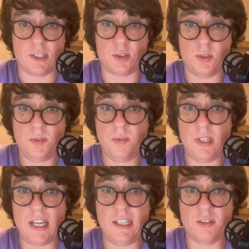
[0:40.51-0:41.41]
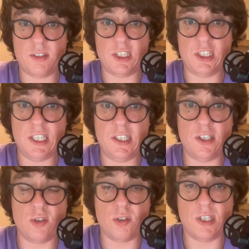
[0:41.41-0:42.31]
of calling the send
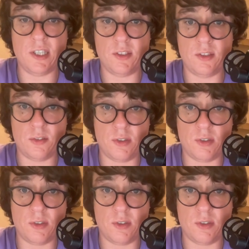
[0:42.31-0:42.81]
email function.